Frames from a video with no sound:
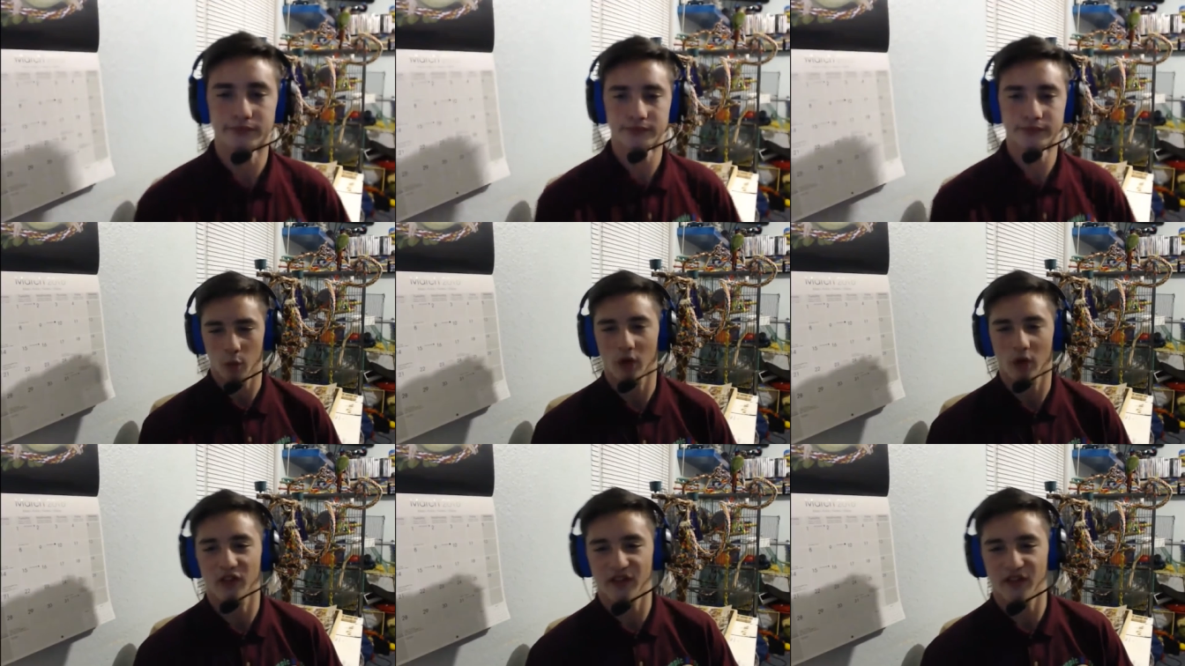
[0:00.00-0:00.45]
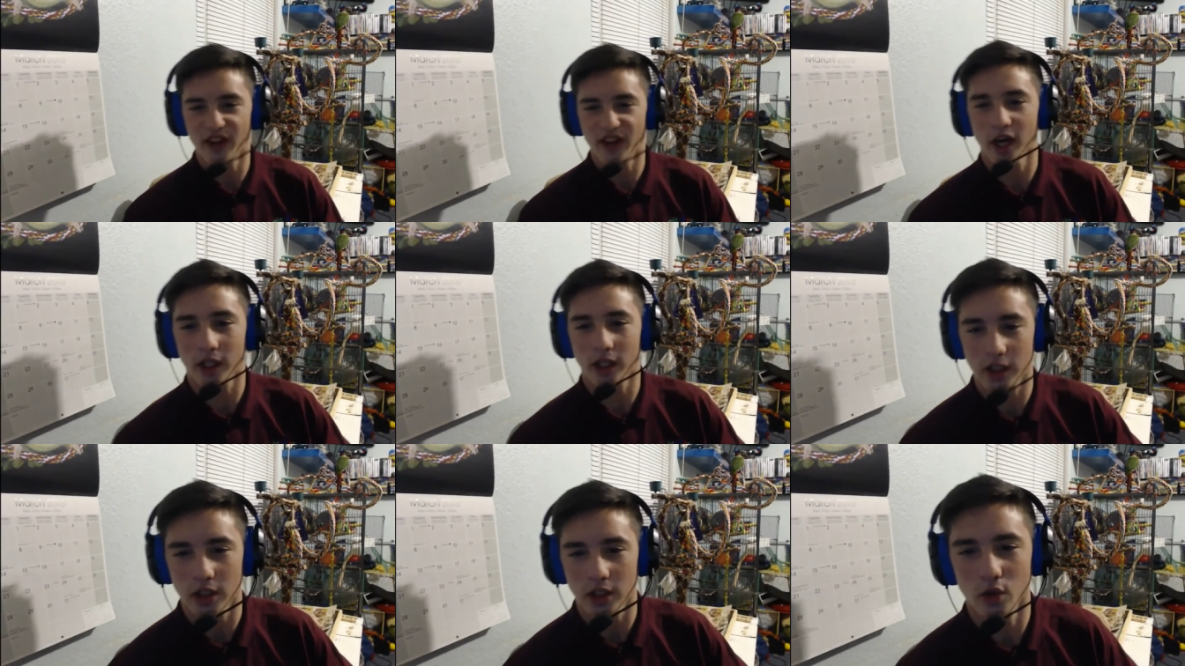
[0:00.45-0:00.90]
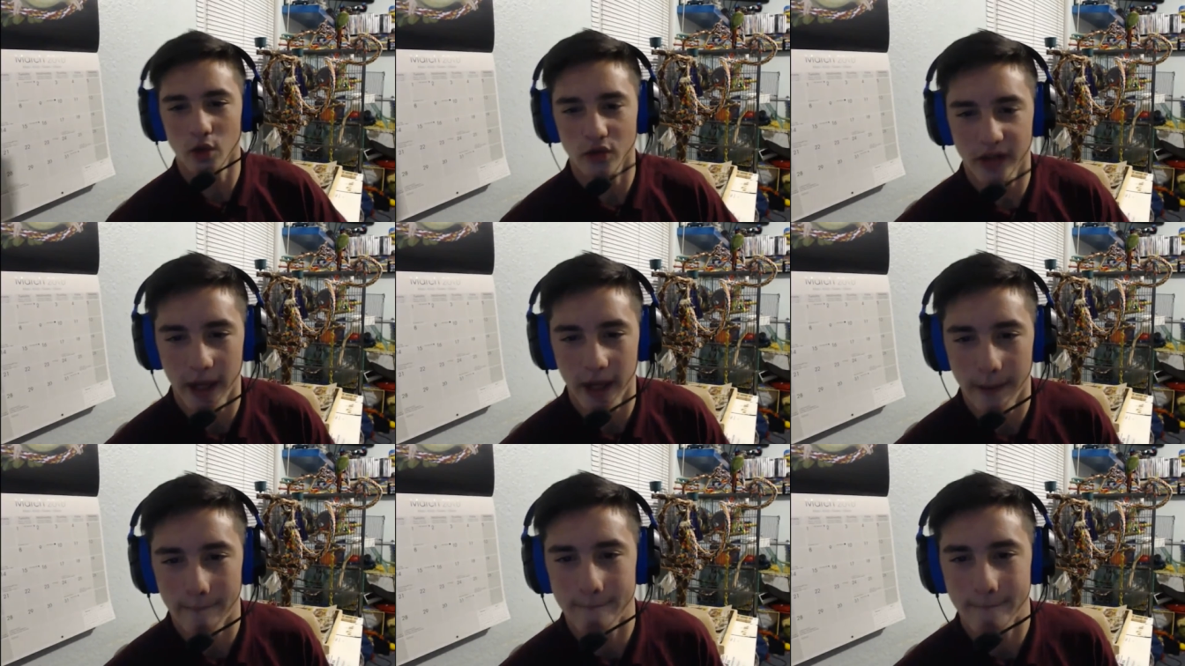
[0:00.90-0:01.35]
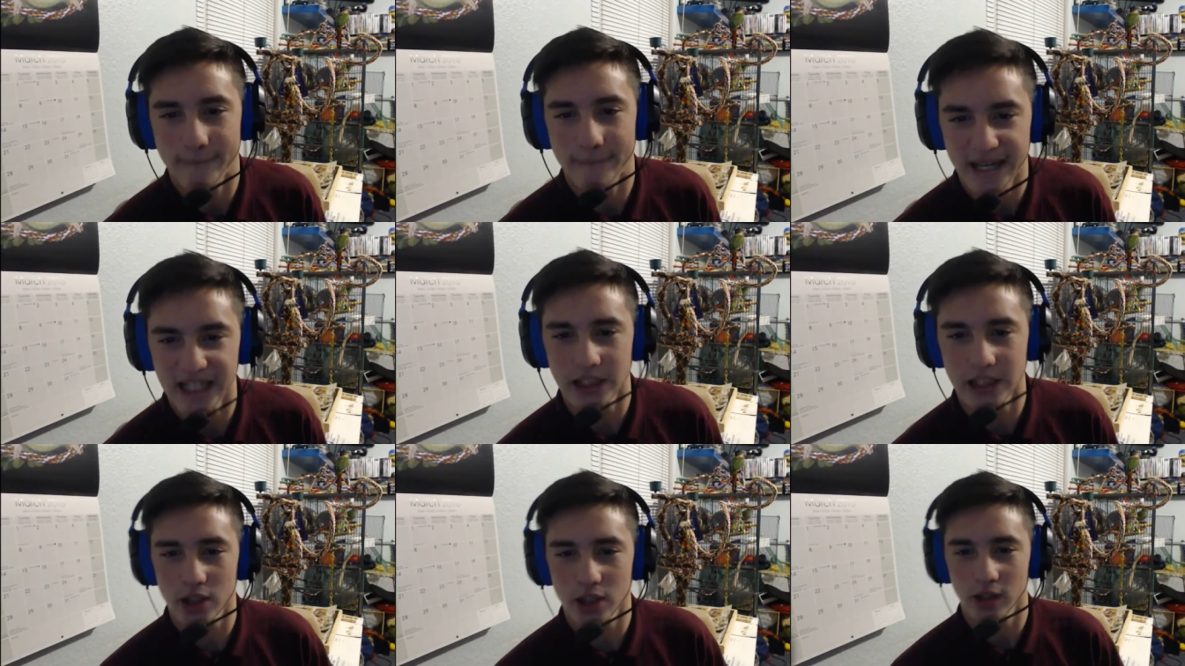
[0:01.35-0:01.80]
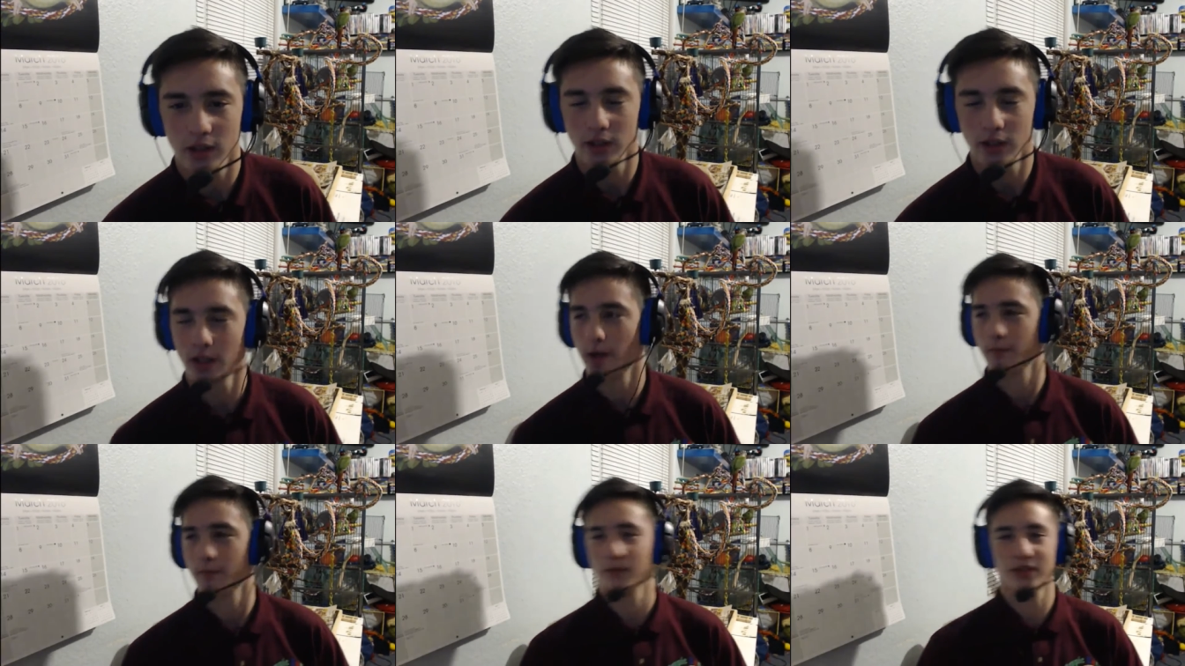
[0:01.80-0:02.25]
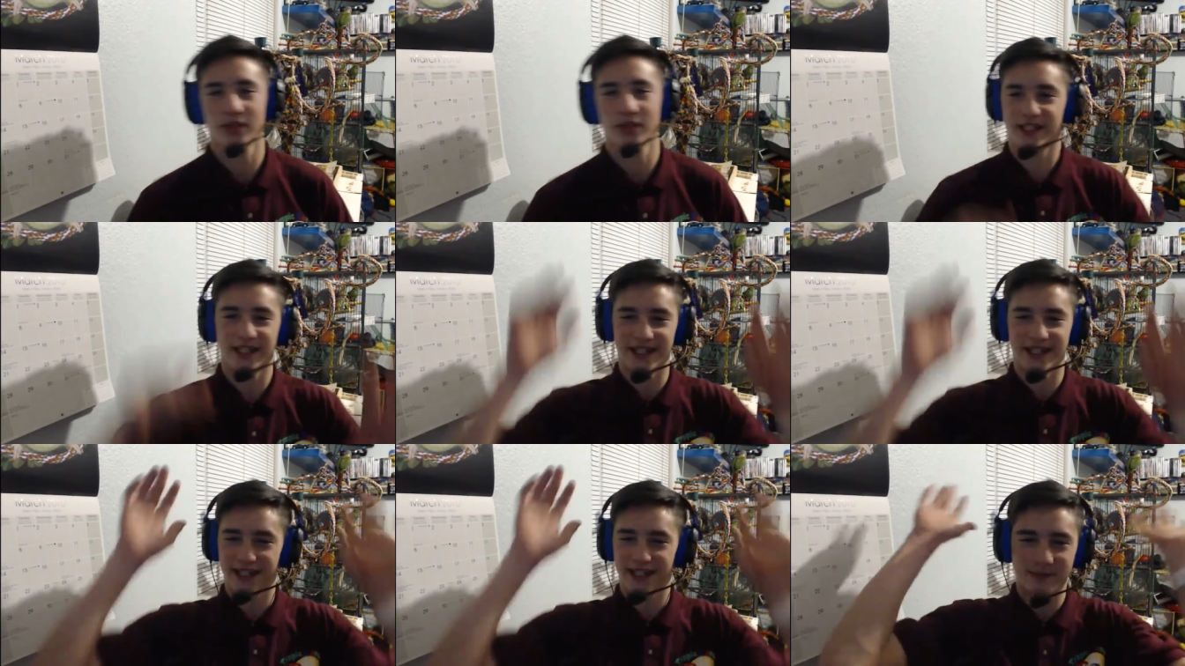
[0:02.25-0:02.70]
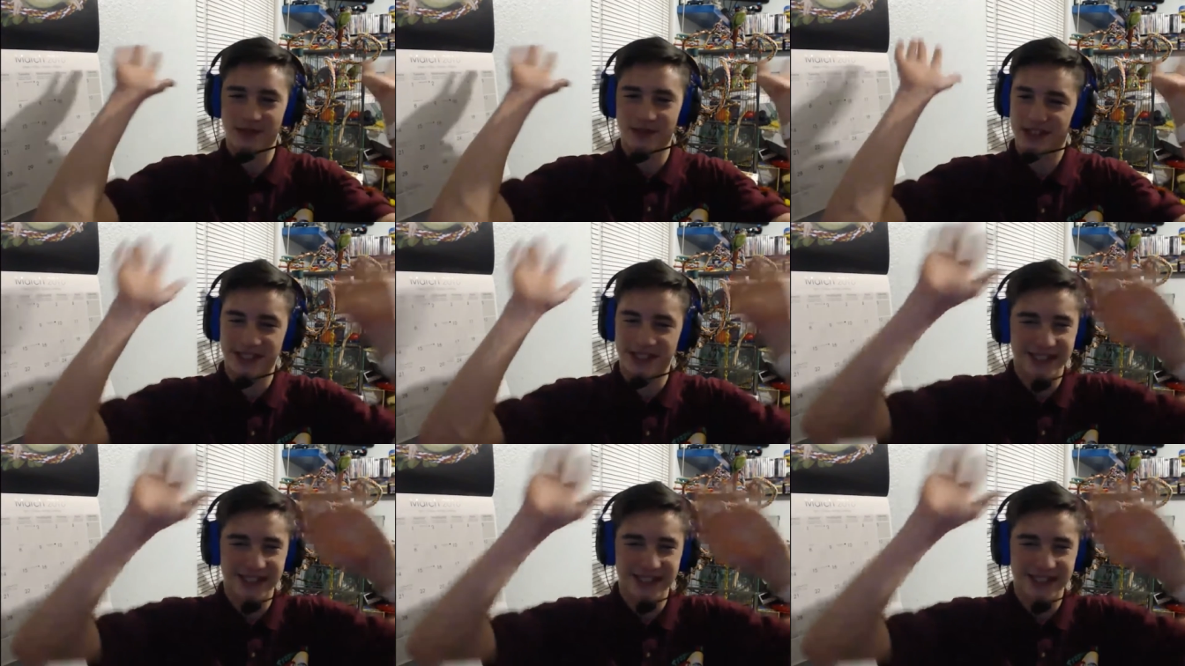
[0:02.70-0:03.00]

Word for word: Well, fuck you then, bitch. I'm just kidding. I'm just